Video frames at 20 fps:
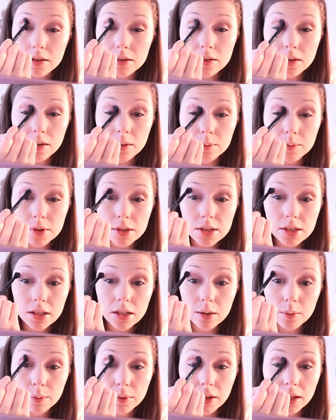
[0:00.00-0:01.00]
So I'm just
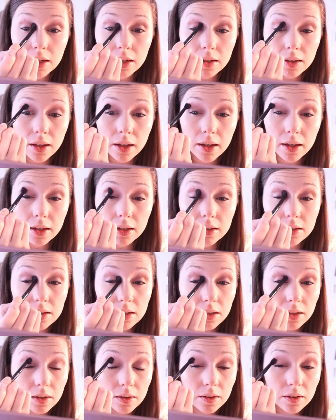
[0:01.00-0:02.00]
going to blend that into
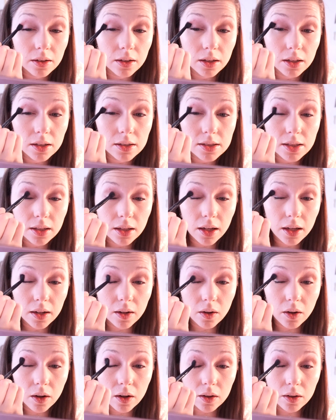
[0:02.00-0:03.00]
the crease and kind
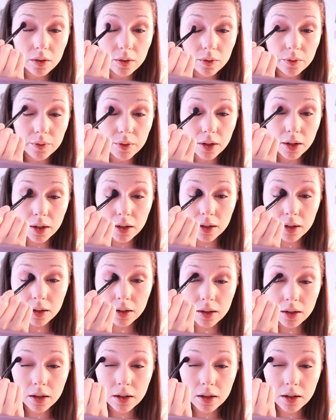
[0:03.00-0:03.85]
of all over.